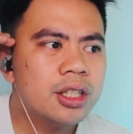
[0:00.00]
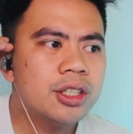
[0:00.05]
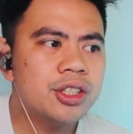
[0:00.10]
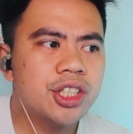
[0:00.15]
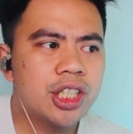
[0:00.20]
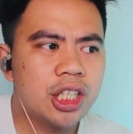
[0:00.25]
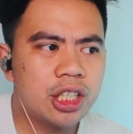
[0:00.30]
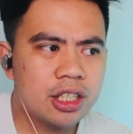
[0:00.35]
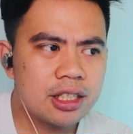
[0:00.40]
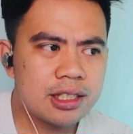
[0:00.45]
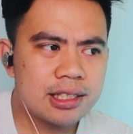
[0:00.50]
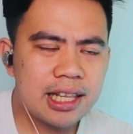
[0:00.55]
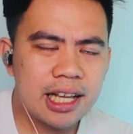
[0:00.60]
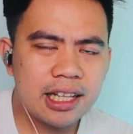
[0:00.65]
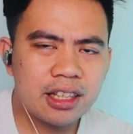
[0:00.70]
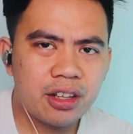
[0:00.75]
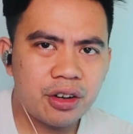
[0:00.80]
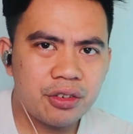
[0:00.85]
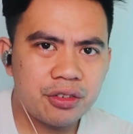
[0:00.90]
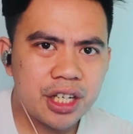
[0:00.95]
She looks
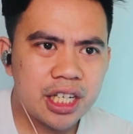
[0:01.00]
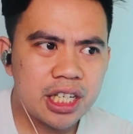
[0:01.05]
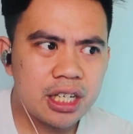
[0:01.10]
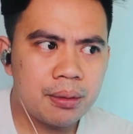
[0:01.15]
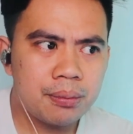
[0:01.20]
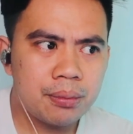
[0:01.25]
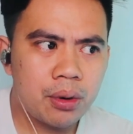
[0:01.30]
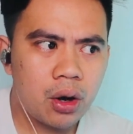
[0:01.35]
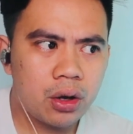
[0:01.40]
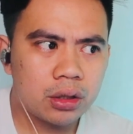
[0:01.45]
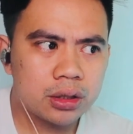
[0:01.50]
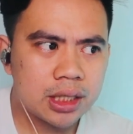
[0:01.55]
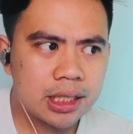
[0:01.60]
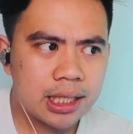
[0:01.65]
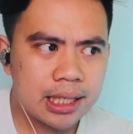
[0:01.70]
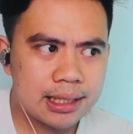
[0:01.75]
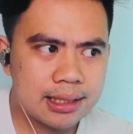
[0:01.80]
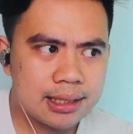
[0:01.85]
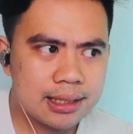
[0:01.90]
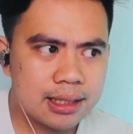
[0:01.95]
like Tarina
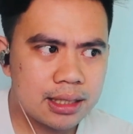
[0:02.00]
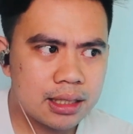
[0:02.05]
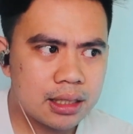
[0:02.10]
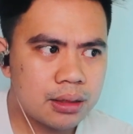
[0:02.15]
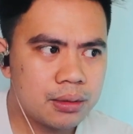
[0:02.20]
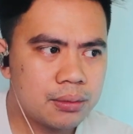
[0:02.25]
Bolotis.